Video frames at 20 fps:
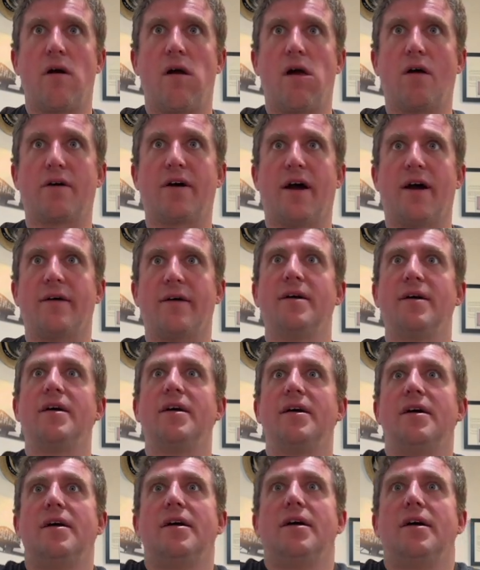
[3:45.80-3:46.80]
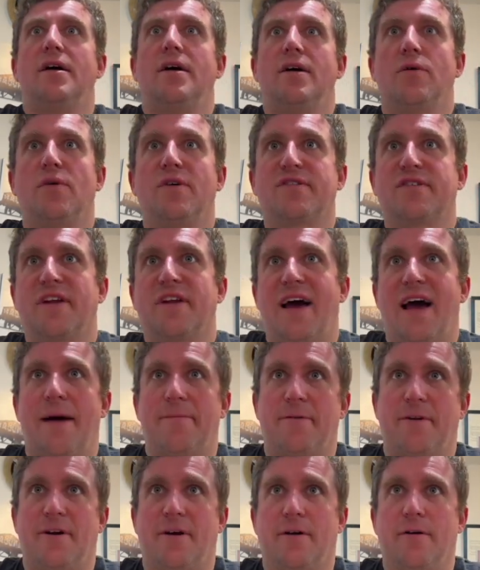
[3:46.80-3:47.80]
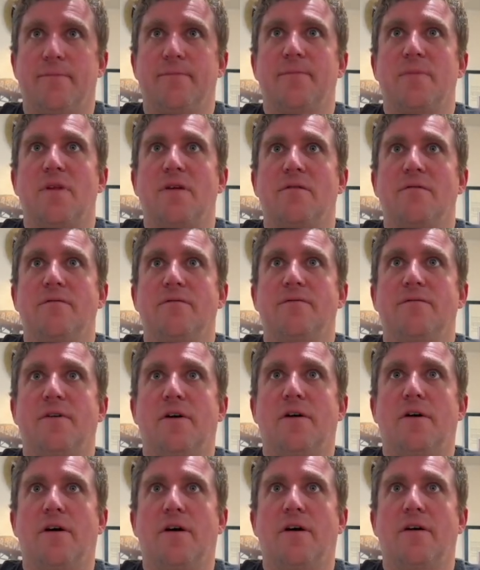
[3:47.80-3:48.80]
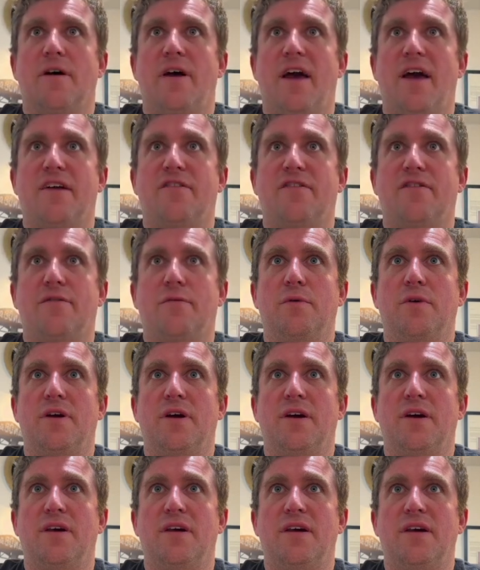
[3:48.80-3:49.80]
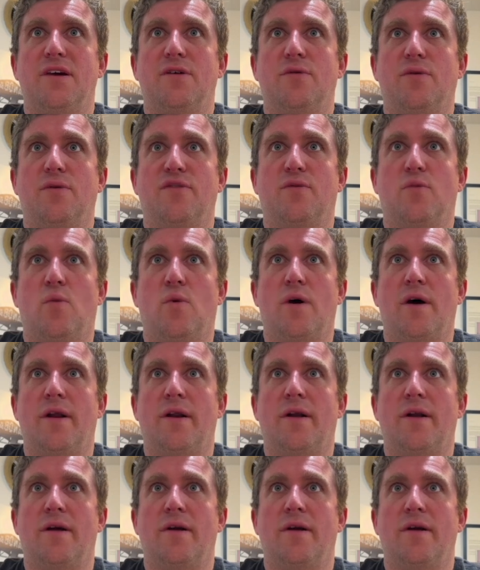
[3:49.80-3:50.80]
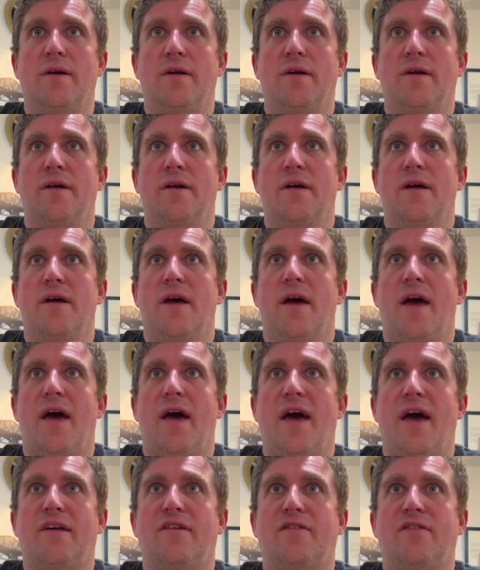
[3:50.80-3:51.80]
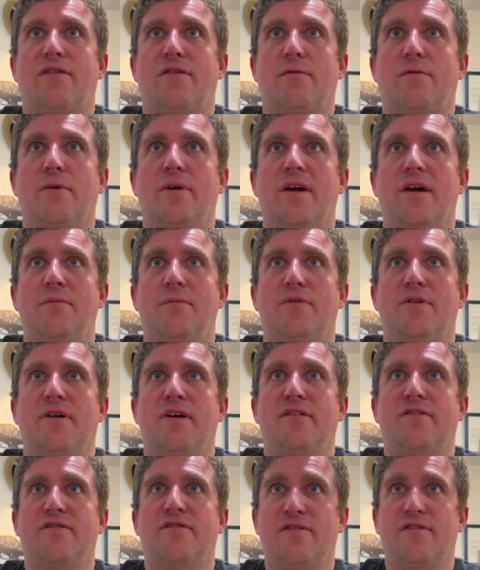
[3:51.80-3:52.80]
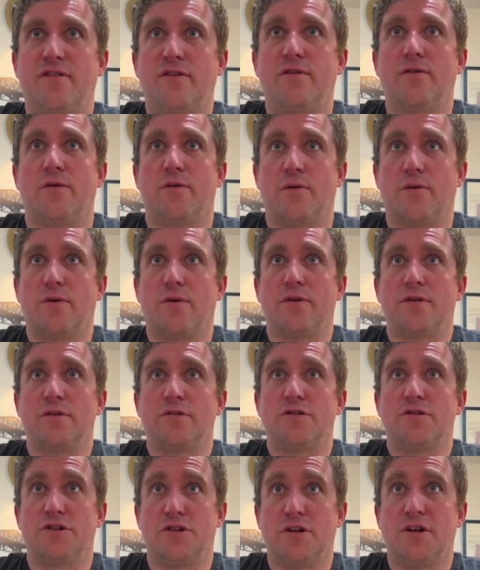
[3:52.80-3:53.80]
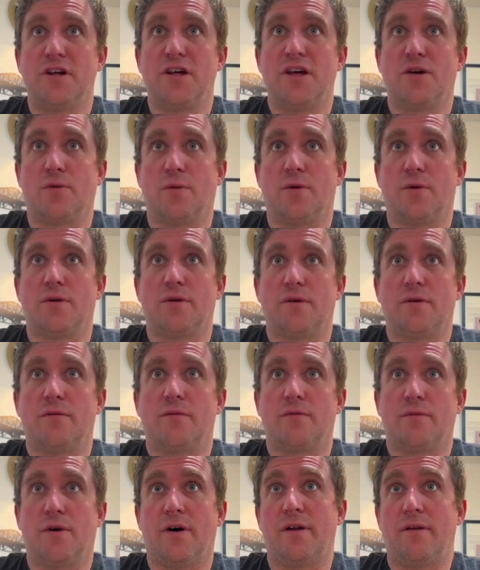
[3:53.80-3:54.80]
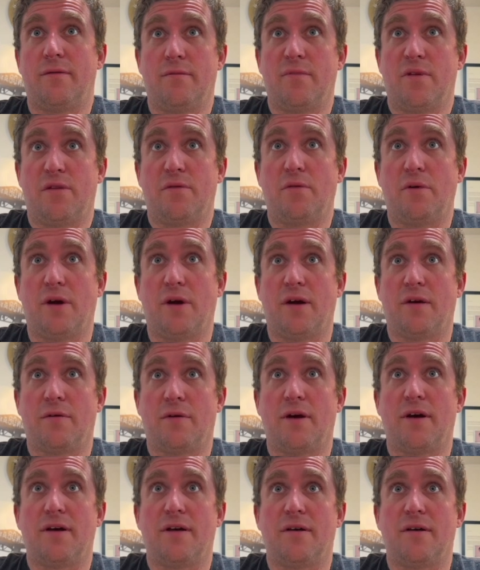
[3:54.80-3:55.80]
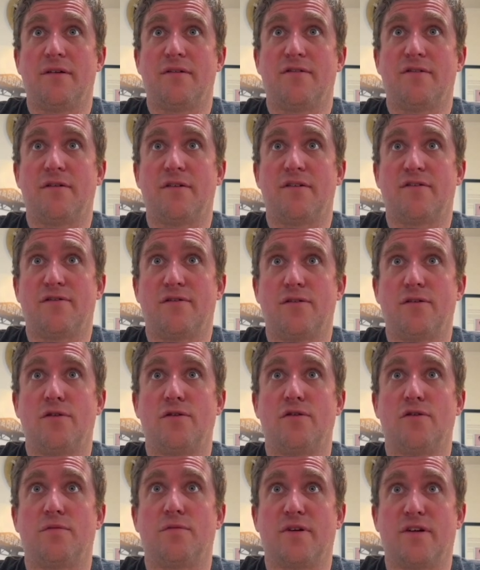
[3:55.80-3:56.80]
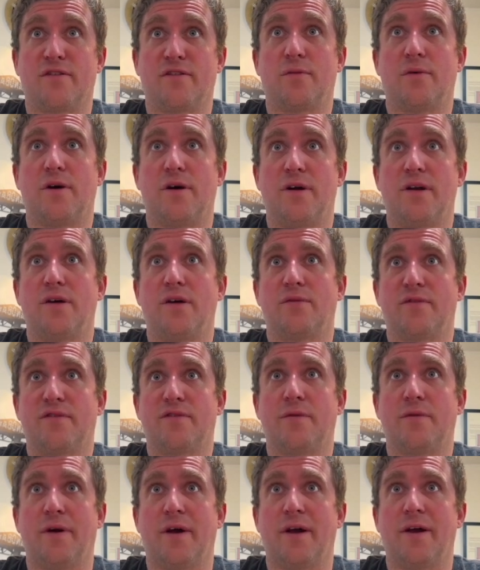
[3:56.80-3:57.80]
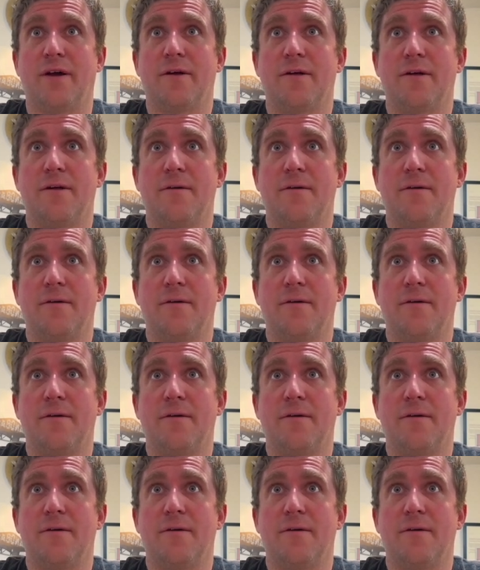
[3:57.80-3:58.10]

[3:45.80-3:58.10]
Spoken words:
Okay, what's gonna happen here? Var x3 equals 1. x3 plus 2 should equal what? 3, right? So it's 2 plus 1 equals 3.